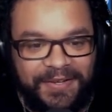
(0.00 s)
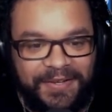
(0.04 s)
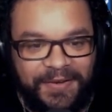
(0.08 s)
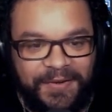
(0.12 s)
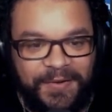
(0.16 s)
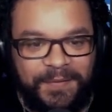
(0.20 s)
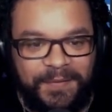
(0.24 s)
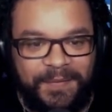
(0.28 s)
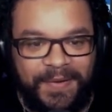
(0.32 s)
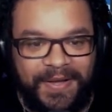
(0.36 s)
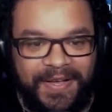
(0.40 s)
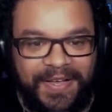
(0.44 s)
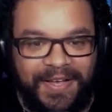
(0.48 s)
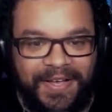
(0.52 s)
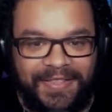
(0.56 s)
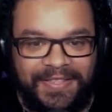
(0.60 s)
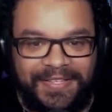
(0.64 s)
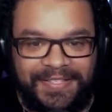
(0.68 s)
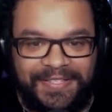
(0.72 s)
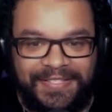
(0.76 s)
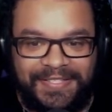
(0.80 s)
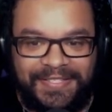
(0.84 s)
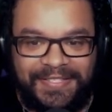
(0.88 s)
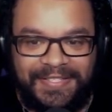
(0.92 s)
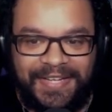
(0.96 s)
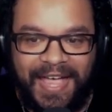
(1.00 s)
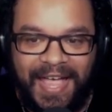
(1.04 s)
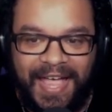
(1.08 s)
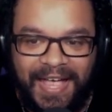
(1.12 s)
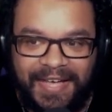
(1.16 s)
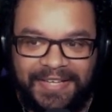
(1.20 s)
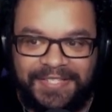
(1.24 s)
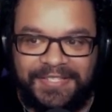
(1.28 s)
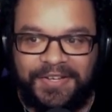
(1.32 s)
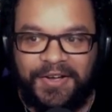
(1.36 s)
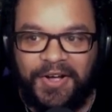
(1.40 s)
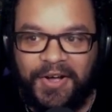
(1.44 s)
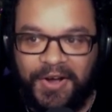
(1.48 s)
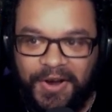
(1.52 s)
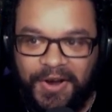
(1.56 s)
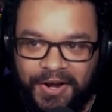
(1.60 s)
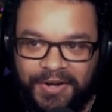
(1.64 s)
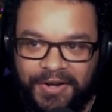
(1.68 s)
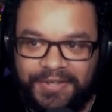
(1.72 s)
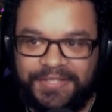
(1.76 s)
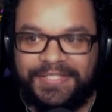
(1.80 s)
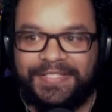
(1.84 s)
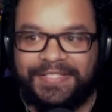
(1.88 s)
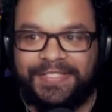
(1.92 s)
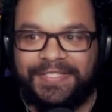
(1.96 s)
Oh my god, the stacks are
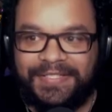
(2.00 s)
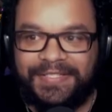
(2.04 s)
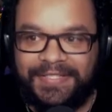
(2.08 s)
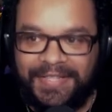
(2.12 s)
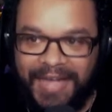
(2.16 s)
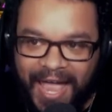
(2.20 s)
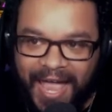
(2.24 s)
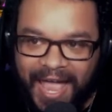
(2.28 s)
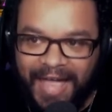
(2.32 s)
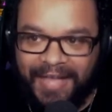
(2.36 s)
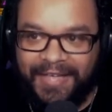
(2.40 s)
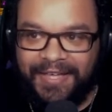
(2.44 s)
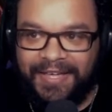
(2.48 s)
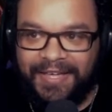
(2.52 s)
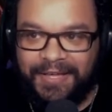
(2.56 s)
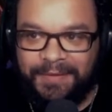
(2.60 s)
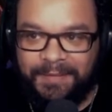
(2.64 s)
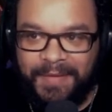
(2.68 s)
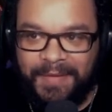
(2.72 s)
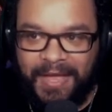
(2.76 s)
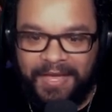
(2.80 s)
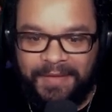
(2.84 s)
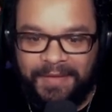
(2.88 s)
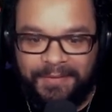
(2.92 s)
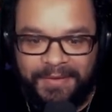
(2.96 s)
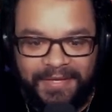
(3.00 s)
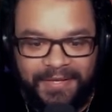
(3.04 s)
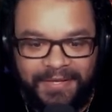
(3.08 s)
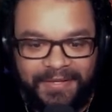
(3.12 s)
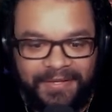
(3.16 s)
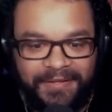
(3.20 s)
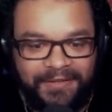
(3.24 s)
stacking, baby.